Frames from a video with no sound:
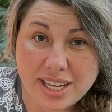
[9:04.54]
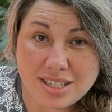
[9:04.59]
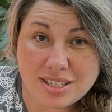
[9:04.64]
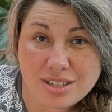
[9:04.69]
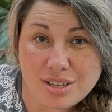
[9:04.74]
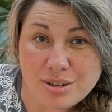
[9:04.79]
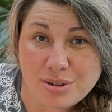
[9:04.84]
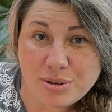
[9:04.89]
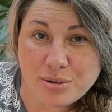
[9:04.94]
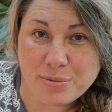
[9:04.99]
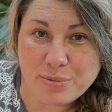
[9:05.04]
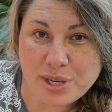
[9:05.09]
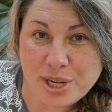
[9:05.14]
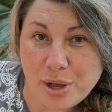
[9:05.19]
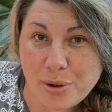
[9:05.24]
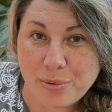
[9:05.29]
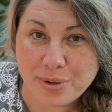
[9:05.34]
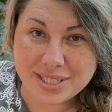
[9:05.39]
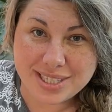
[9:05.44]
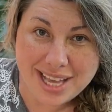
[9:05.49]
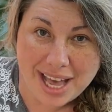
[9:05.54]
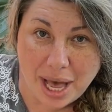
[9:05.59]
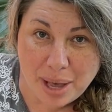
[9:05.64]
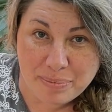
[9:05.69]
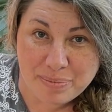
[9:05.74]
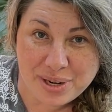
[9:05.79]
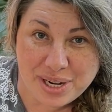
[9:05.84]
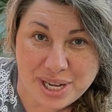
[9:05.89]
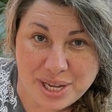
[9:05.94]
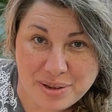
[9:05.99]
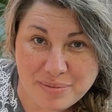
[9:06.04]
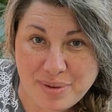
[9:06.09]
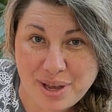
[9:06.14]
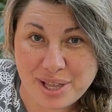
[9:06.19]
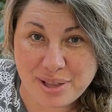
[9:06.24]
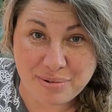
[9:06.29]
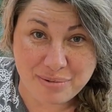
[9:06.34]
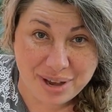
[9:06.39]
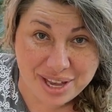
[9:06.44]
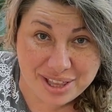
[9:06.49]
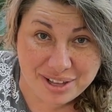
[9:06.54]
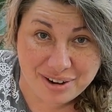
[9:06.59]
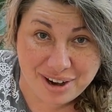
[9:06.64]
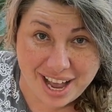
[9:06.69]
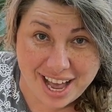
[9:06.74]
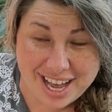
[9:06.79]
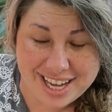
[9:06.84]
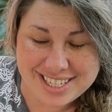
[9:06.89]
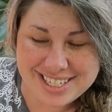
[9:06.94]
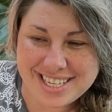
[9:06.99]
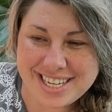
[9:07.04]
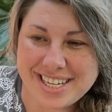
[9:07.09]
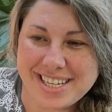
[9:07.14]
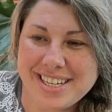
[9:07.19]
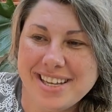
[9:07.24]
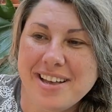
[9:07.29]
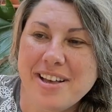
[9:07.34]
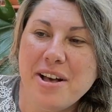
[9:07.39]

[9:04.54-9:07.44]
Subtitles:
too. We know what's happening by the way they're acting.